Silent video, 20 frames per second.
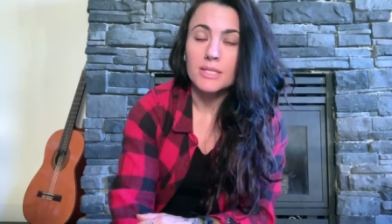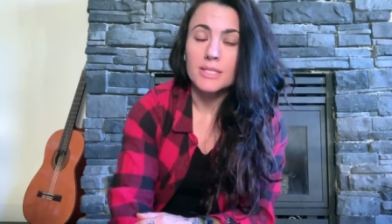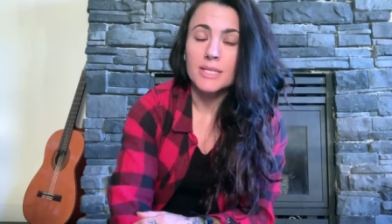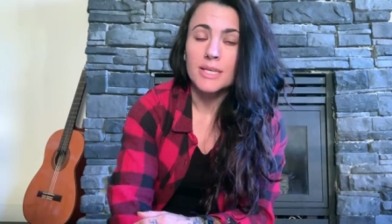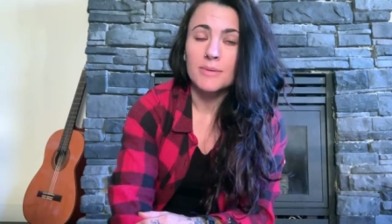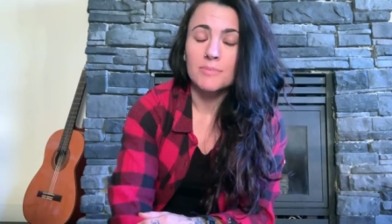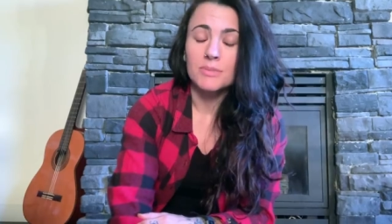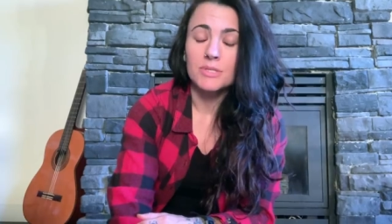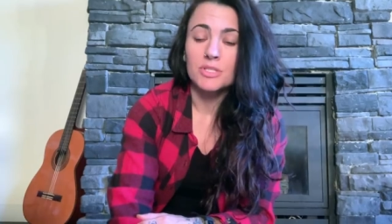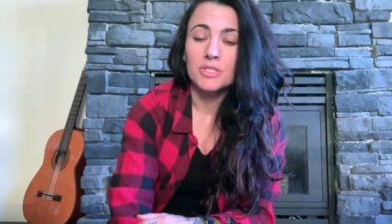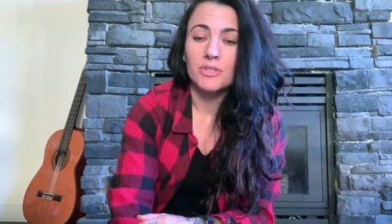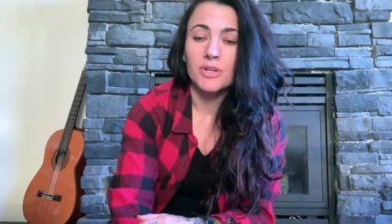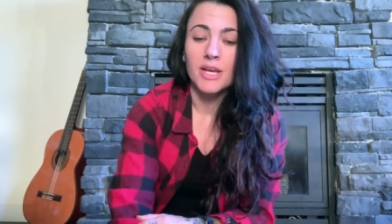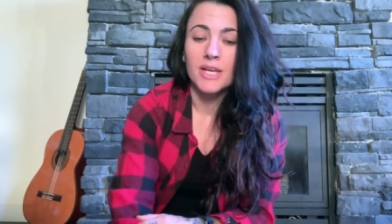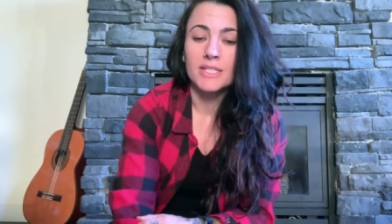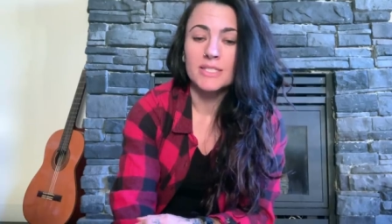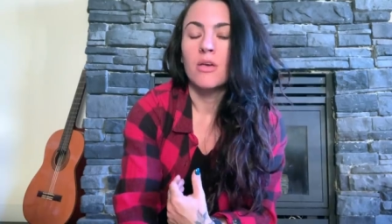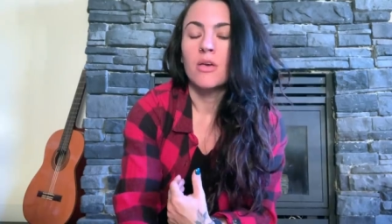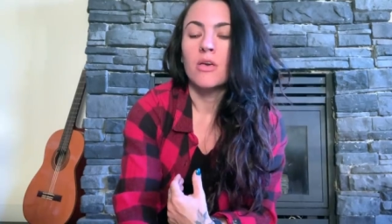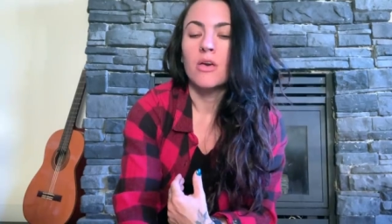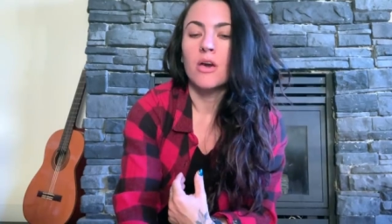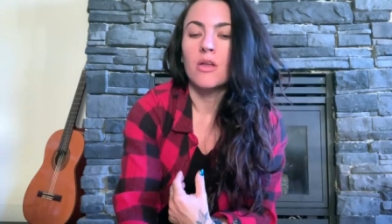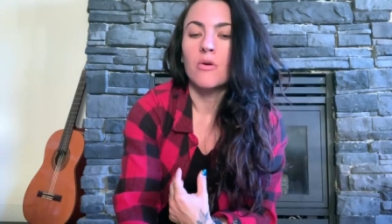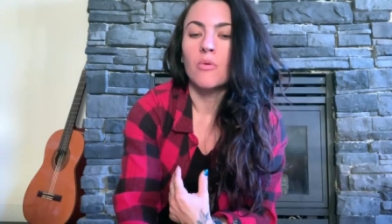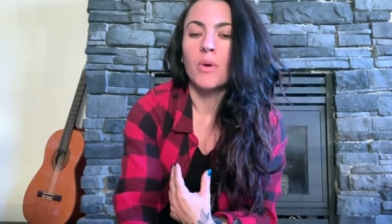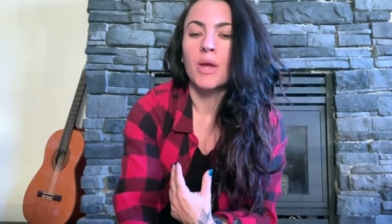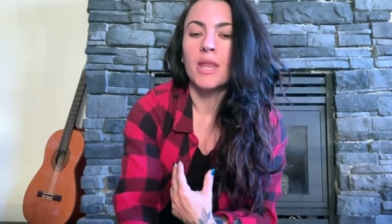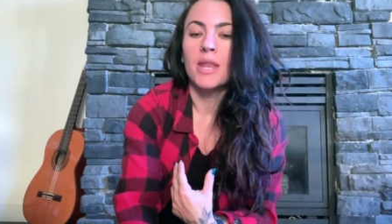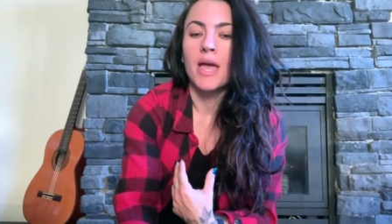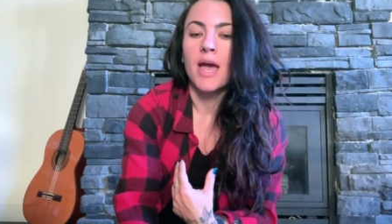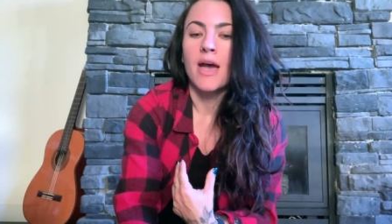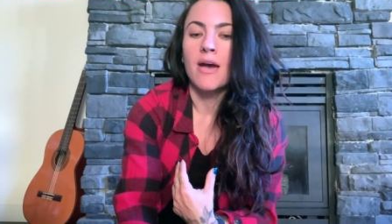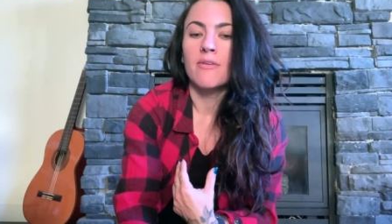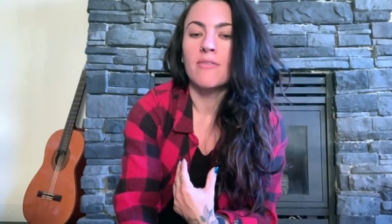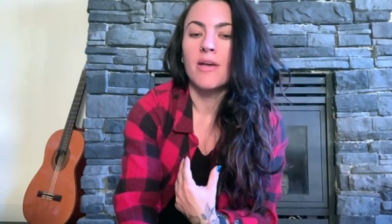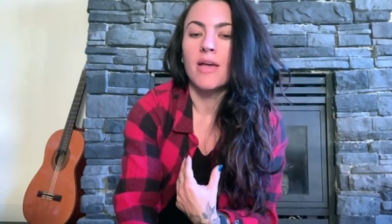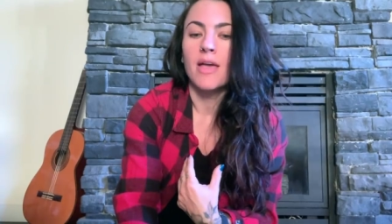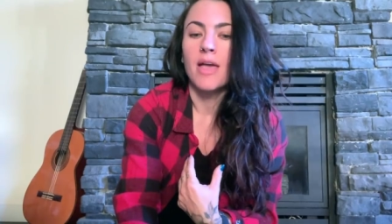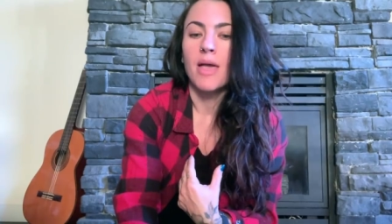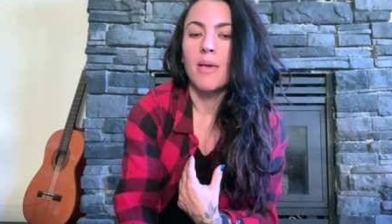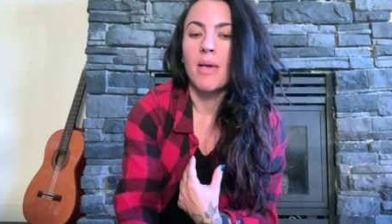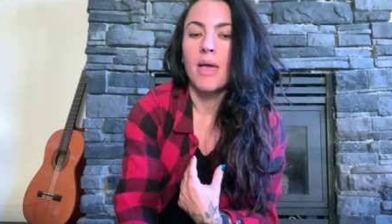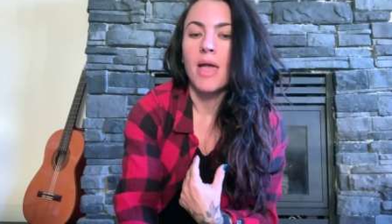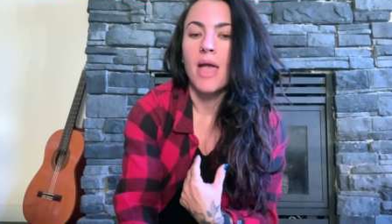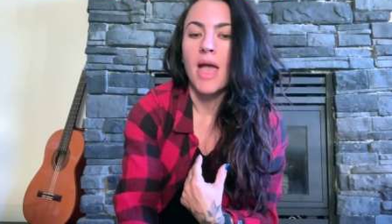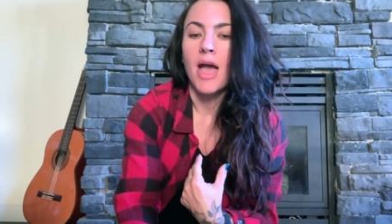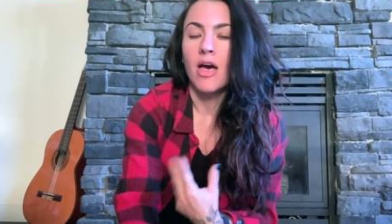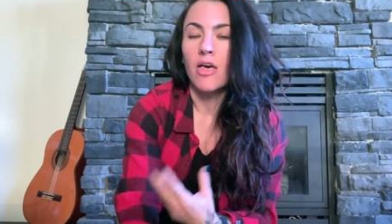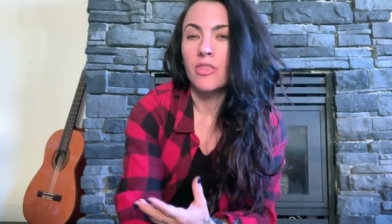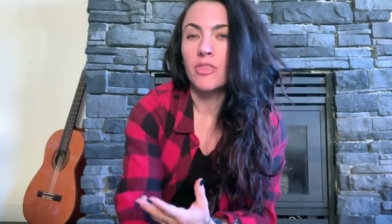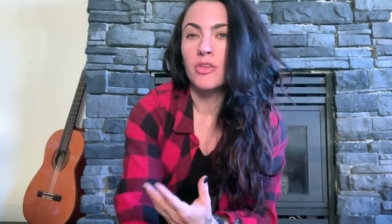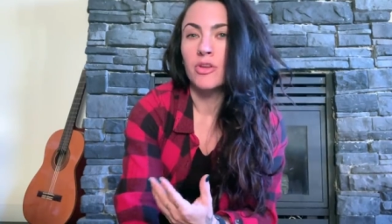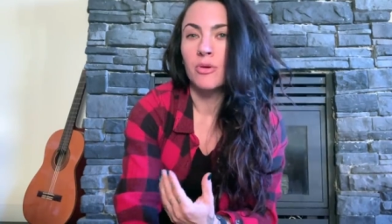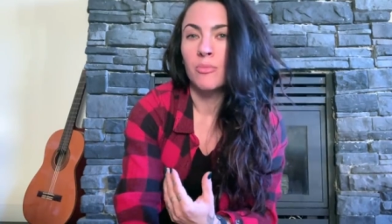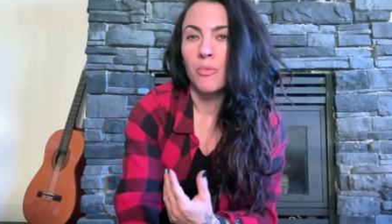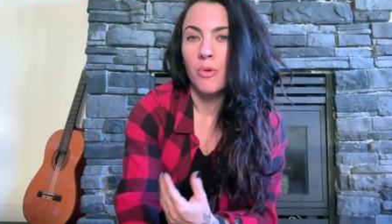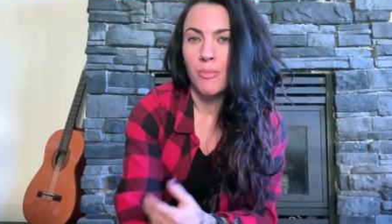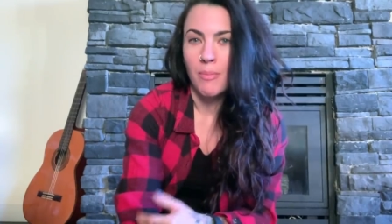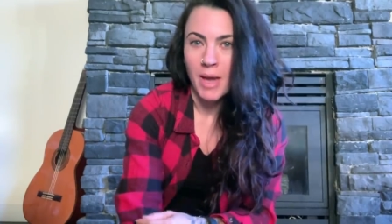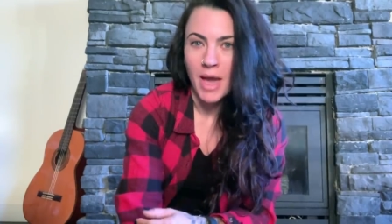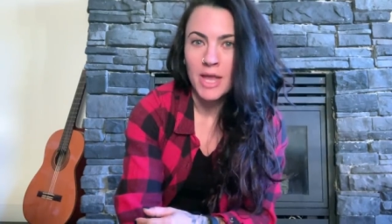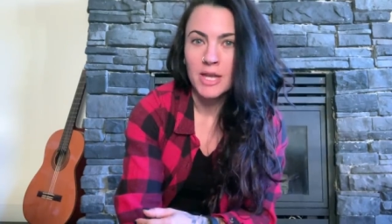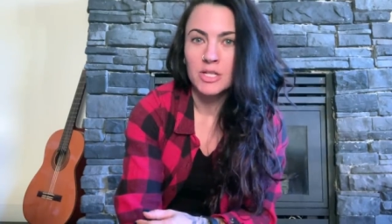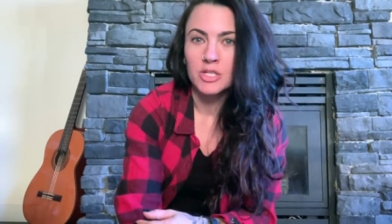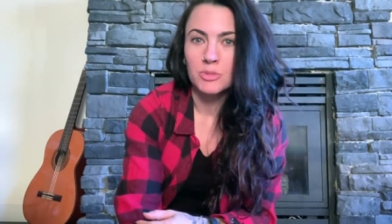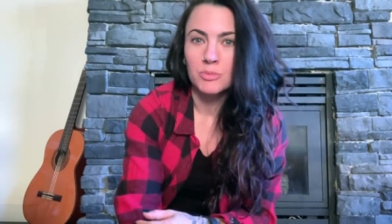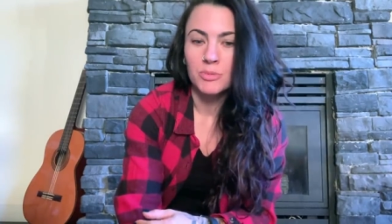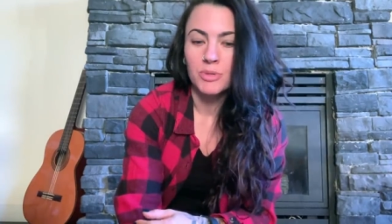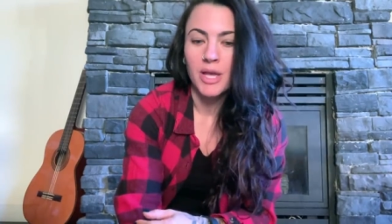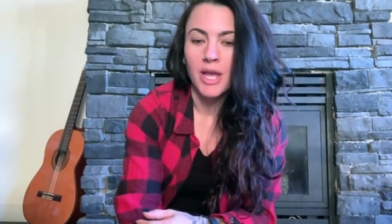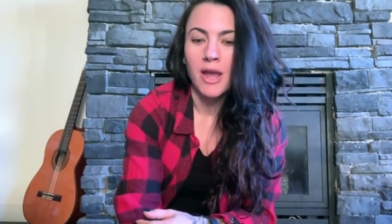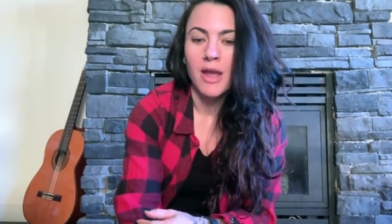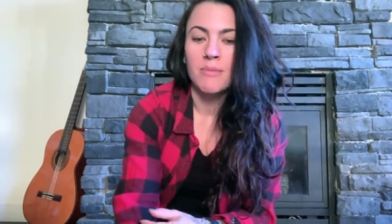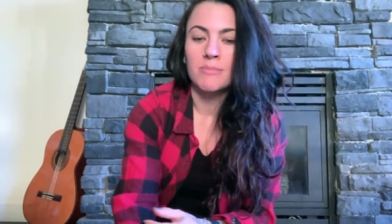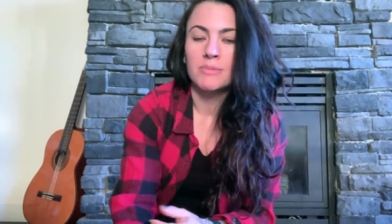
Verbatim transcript: tips, tricks, and a way to have healthier, more manageable hair.